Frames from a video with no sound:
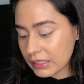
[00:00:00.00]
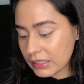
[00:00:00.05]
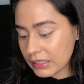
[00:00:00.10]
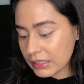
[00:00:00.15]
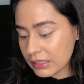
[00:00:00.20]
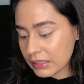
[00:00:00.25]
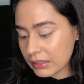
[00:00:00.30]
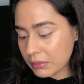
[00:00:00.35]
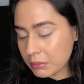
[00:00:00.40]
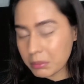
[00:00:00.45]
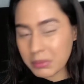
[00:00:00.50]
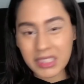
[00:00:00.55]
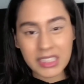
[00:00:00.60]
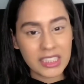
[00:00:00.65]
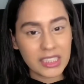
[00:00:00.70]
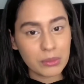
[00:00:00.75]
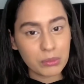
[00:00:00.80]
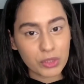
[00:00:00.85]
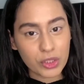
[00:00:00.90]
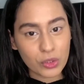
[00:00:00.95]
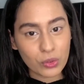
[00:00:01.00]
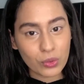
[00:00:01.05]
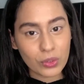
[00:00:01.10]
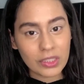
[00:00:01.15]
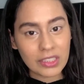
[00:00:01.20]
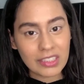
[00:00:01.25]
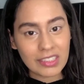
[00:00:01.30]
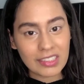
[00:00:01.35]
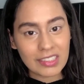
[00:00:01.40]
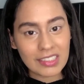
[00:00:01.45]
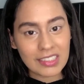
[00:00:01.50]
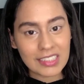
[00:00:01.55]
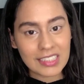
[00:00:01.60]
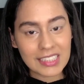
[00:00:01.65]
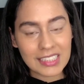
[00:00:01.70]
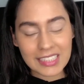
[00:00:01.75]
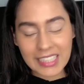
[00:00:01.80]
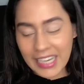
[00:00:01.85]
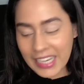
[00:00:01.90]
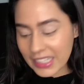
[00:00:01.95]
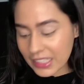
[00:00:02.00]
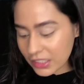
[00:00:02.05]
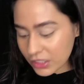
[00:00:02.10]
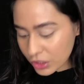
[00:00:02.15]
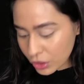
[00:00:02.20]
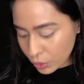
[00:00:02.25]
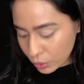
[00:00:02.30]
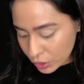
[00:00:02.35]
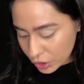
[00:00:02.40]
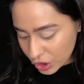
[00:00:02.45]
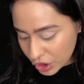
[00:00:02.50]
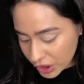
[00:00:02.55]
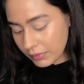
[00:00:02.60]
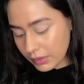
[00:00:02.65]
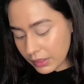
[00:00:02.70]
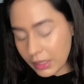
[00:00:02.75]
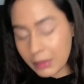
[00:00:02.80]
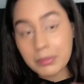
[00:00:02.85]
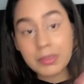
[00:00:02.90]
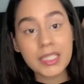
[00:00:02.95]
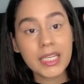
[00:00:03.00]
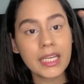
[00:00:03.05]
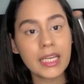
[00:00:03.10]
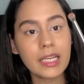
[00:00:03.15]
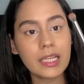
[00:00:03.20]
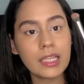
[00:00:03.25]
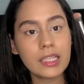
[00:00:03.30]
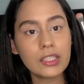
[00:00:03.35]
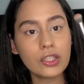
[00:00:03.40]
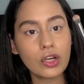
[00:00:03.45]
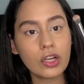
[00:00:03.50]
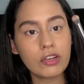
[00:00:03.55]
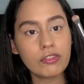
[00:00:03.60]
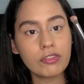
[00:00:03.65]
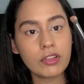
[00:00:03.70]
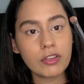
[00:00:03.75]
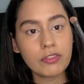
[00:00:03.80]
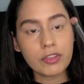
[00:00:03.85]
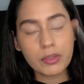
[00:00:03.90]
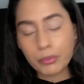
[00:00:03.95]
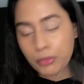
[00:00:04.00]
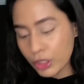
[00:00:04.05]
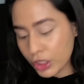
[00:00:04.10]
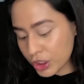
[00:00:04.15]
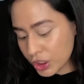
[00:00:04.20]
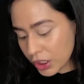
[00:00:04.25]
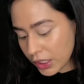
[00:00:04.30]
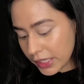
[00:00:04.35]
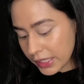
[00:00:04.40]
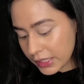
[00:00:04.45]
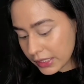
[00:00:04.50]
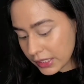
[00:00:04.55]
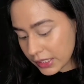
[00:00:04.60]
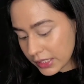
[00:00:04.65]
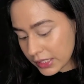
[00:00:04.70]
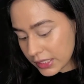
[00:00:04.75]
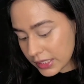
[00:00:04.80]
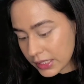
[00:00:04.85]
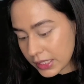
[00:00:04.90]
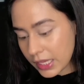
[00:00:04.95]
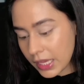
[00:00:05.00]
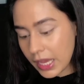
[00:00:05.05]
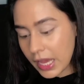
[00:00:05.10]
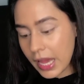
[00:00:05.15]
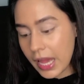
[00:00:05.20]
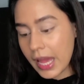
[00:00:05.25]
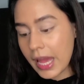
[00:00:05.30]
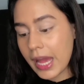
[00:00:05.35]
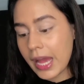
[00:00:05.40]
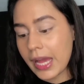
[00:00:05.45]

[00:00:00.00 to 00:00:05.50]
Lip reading: medium toned skin tone shade. I'm taking it on a fluffy brush like this and